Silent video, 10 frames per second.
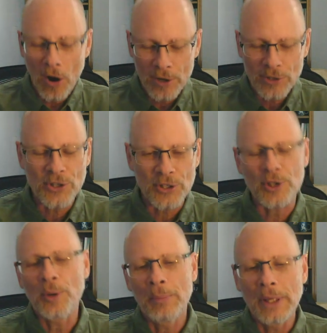Our
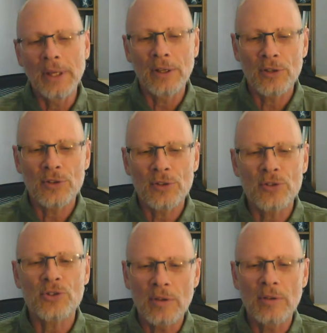system
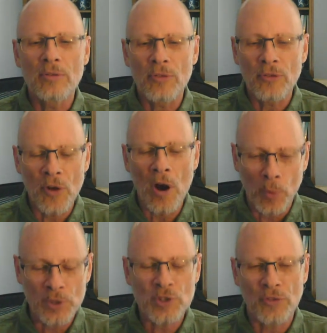is far
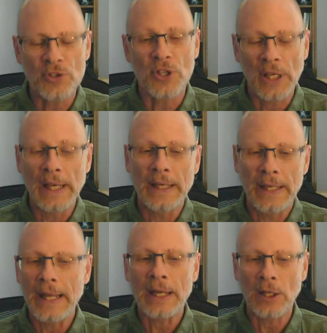more
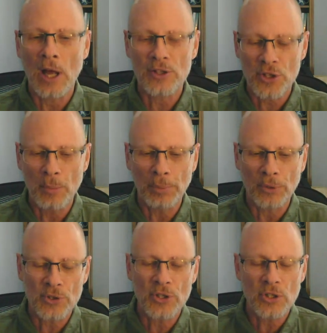sophisticated and a lot
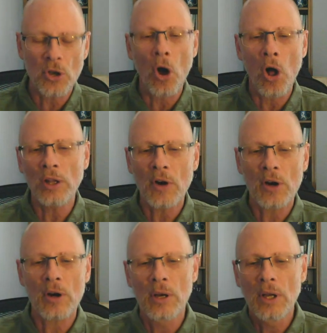simpler. Since all of
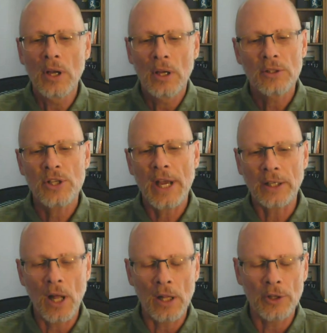our
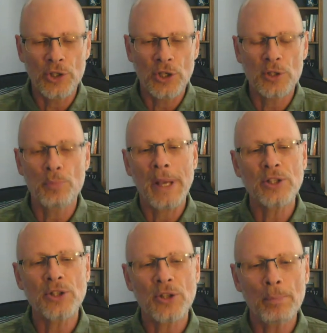technology is
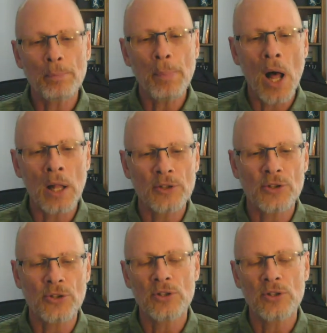based on
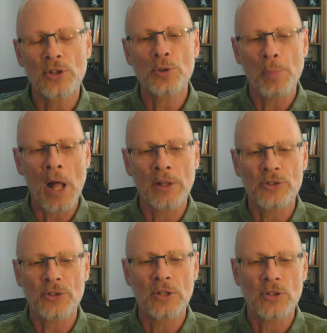policies, and those
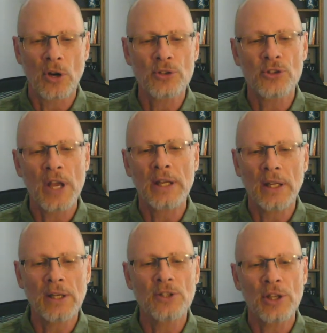policies are
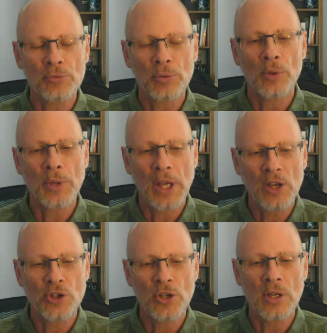set in a central
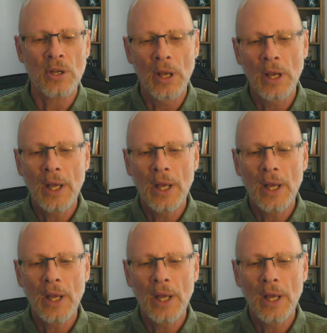location,